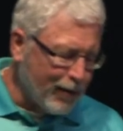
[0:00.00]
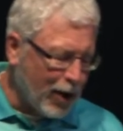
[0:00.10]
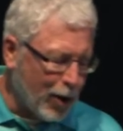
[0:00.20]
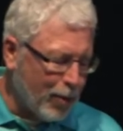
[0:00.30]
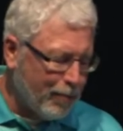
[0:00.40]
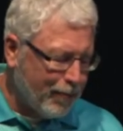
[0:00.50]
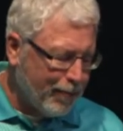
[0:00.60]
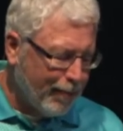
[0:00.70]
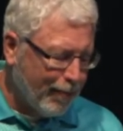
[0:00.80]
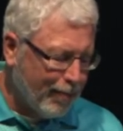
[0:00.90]
you,
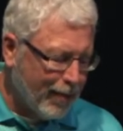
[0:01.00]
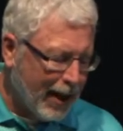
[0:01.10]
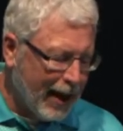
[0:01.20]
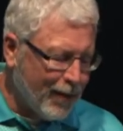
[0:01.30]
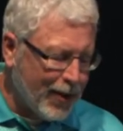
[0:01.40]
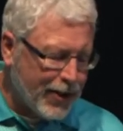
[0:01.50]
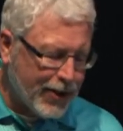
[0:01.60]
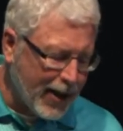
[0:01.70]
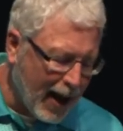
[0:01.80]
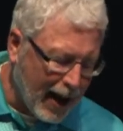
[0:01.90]
if his
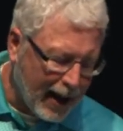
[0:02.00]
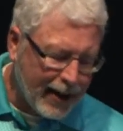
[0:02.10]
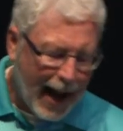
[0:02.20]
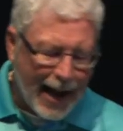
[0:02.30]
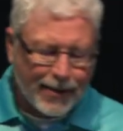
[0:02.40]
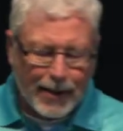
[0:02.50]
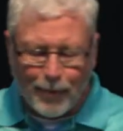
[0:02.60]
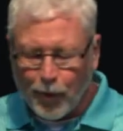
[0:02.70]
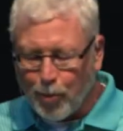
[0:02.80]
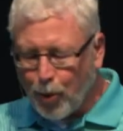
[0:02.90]
son asks him
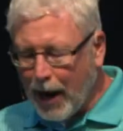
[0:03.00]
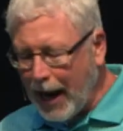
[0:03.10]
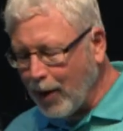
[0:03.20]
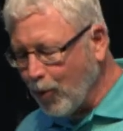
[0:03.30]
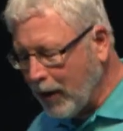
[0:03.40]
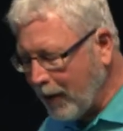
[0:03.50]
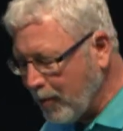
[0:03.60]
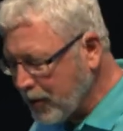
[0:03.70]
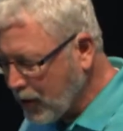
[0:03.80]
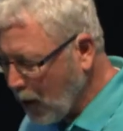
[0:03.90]
for bread, will give him
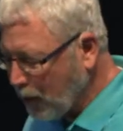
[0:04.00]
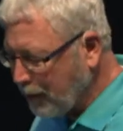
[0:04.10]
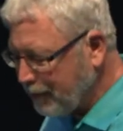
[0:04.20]
a stone?